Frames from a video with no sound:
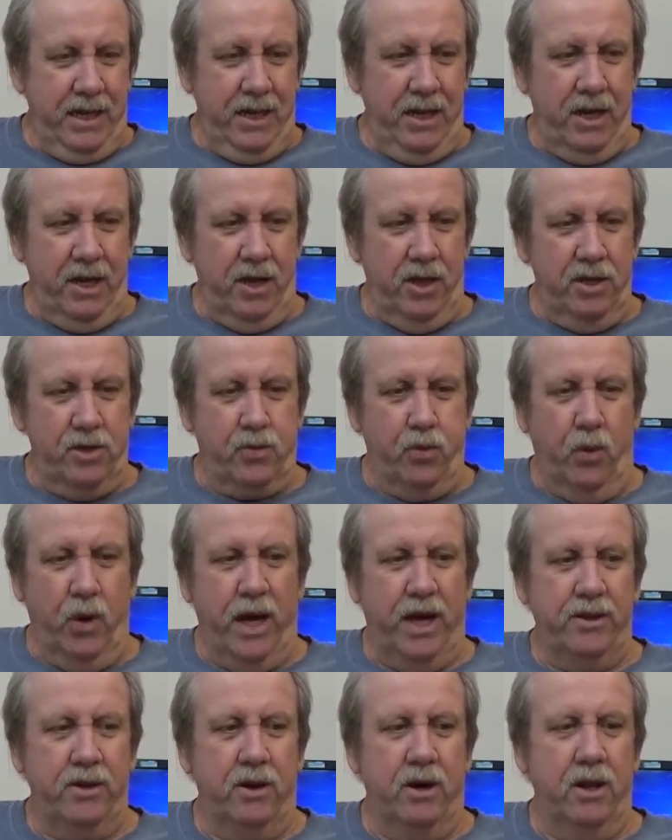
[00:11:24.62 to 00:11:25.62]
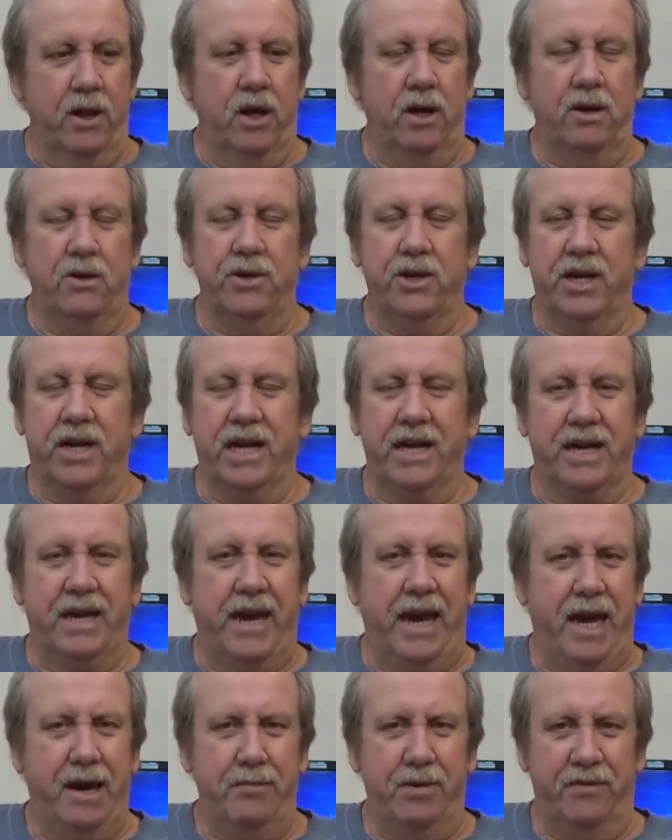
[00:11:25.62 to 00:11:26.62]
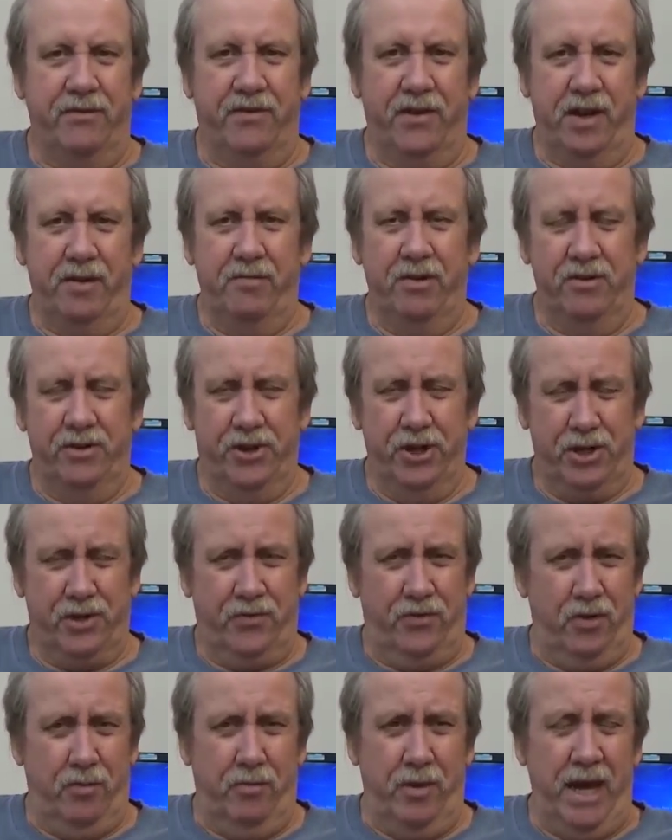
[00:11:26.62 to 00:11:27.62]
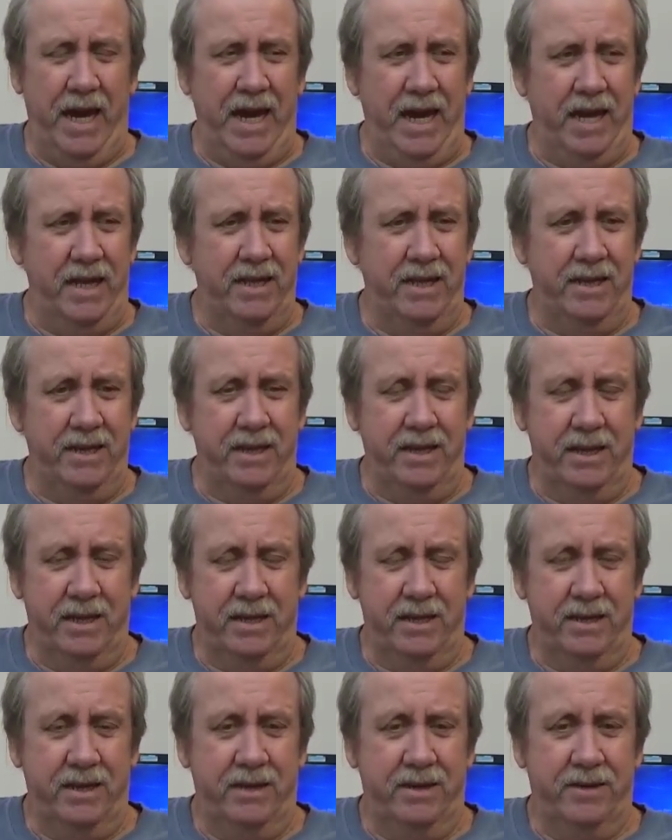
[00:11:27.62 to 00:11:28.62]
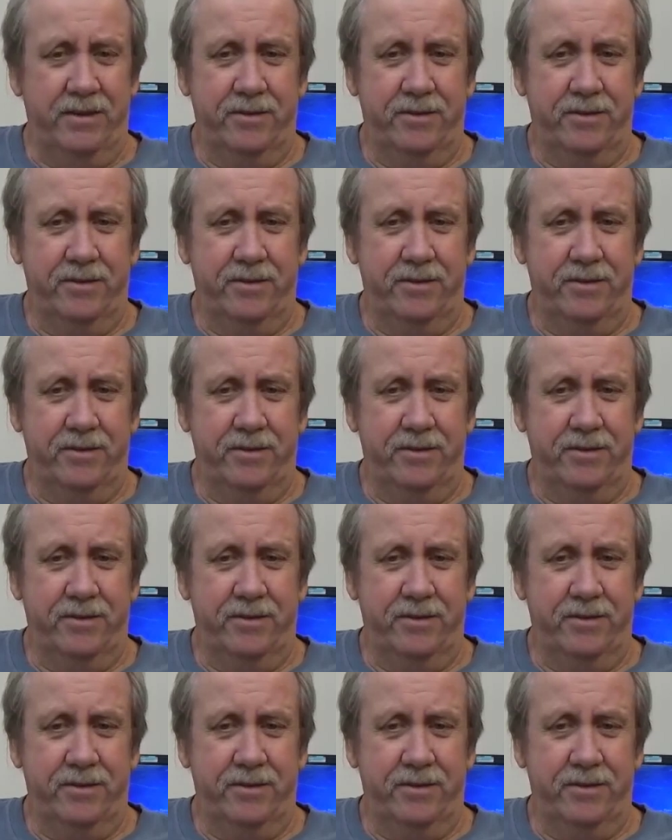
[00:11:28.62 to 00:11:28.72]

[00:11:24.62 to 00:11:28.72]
you know this weather alone, you get cabin fever just from that, and then.